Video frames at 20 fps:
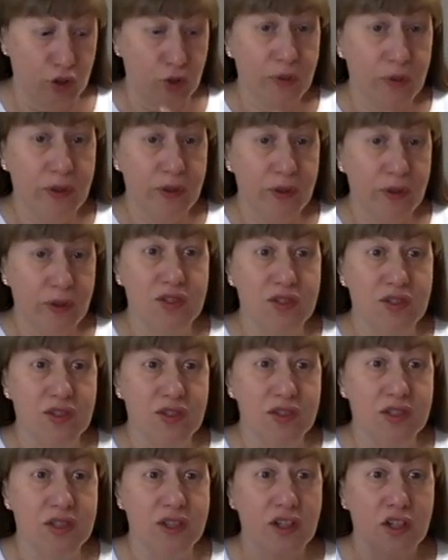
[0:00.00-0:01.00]
you
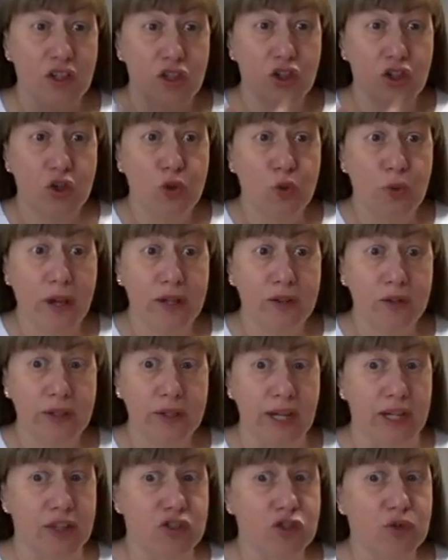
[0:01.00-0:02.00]
invest, you
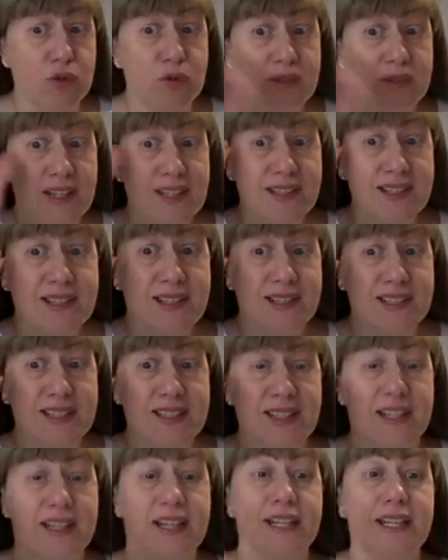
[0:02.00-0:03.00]
educate. So this
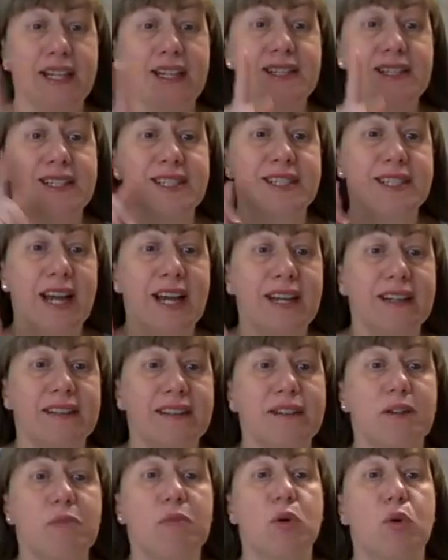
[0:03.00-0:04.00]
is
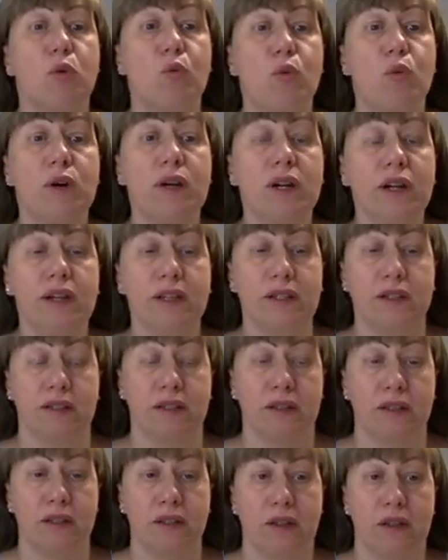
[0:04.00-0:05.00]
insight number
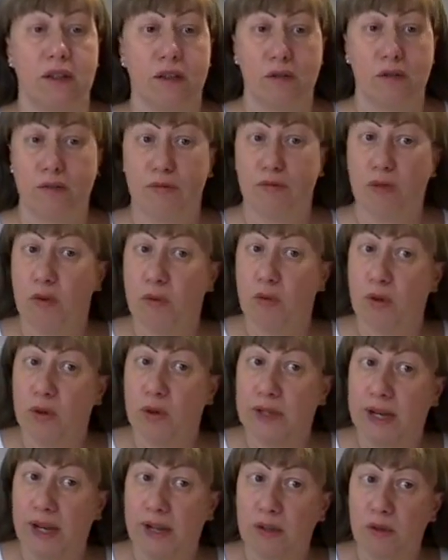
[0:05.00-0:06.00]
one from
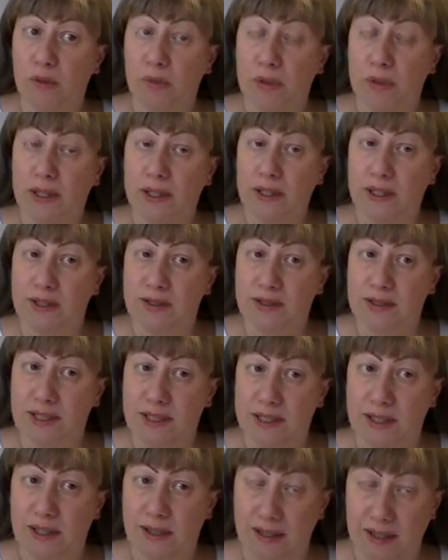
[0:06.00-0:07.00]
Cornelio
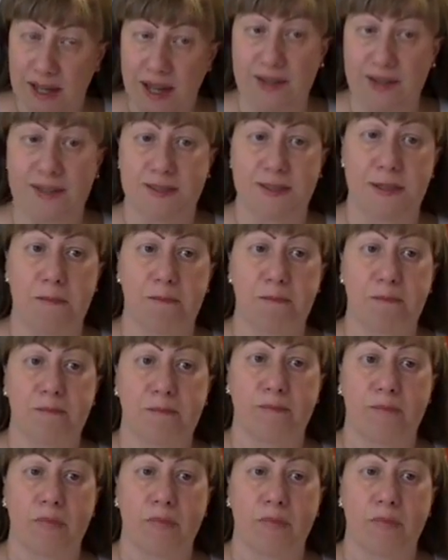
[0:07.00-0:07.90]
Pires' lesson.